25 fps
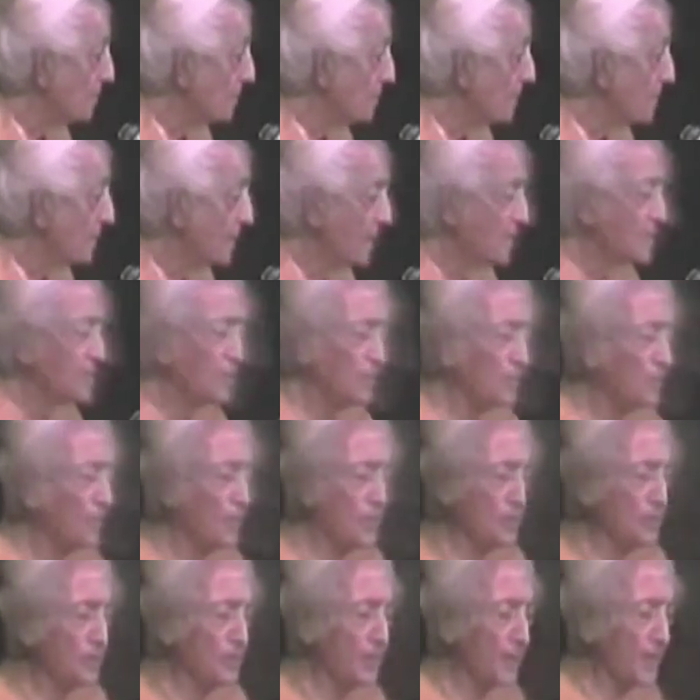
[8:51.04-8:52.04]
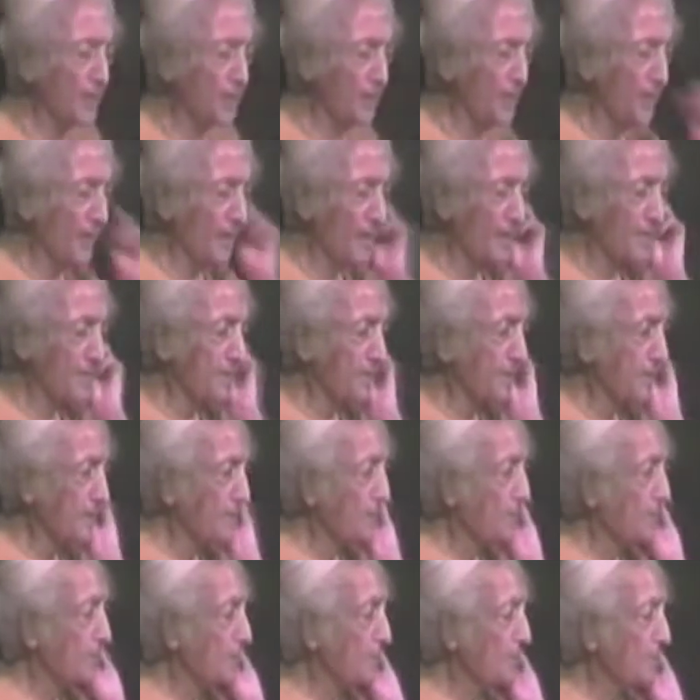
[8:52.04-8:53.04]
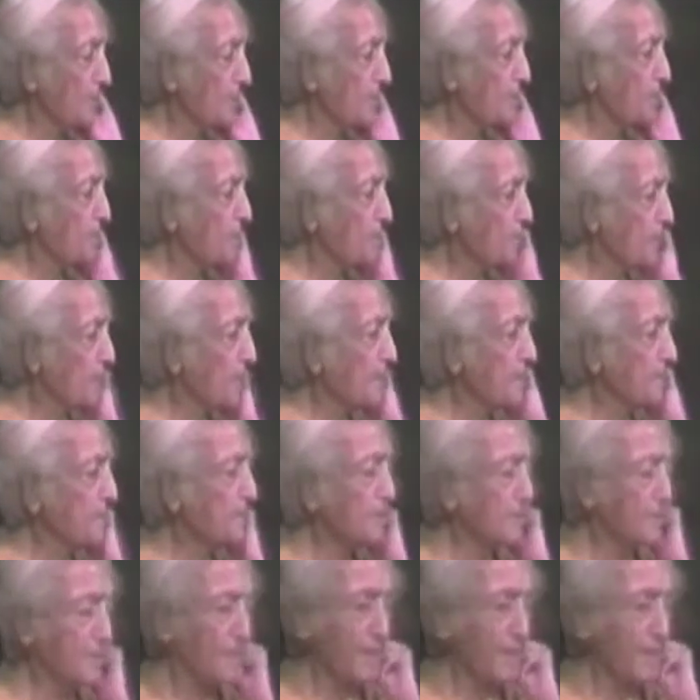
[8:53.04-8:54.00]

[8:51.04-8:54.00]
No, don't shake your head, sir. You know what it means?